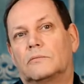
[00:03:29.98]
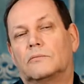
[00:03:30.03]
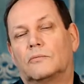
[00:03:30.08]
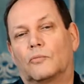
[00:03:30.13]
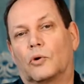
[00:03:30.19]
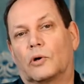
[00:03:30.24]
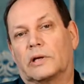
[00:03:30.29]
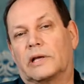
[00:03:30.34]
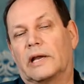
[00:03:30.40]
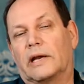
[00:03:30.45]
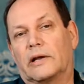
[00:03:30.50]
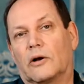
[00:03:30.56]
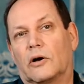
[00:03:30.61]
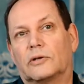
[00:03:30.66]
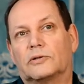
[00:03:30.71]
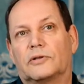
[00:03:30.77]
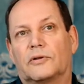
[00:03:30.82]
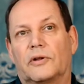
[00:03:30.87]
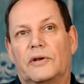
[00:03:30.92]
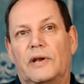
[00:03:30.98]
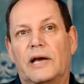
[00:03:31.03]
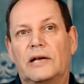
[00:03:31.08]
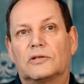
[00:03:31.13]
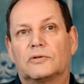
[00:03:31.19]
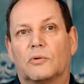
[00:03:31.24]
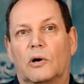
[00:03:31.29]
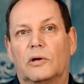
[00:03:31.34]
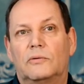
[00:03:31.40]
we're getting on to the
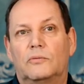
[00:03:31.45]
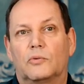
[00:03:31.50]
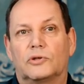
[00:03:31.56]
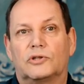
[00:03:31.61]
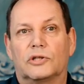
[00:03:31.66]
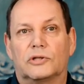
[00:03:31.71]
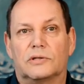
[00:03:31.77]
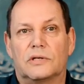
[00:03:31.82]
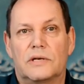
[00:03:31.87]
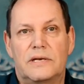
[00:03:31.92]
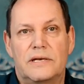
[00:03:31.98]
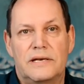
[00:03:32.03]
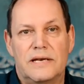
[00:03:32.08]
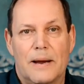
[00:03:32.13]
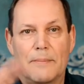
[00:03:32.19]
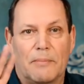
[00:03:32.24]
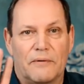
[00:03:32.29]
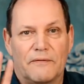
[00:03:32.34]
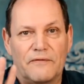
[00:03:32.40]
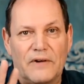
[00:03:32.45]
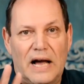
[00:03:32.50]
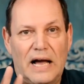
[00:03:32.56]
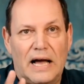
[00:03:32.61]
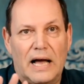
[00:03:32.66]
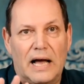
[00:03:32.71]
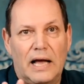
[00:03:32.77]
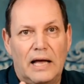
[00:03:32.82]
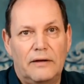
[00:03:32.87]
next one, which is number
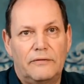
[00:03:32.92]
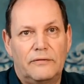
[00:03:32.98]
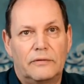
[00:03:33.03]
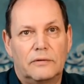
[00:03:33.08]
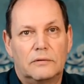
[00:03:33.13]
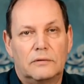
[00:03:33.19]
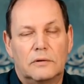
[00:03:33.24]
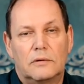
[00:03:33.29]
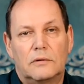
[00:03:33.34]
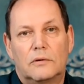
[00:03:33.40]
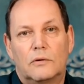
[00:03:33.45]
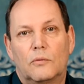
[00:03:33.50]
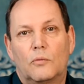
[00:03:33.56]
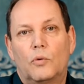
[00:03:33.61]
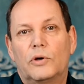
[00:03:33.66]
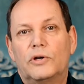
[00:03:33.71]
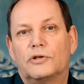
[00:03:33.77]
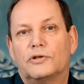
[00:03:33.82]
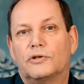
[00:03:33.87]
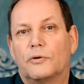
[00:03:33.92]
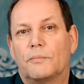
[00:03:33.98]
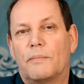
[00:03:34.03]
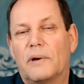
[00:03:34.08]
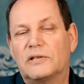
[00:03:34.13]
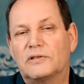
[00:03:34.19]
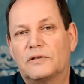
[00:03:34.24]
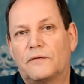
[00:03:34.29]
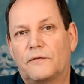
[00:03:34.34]
5. What is your
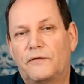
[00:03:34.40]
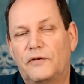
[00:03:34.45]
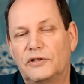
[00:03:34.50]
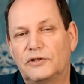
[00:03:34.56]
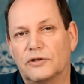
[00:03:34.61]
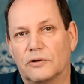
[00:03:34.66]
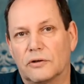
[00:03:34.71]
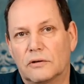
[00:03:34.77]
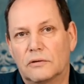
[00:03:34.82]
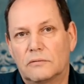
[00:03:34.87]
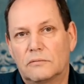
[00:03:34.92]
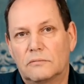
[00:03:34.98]
best feature?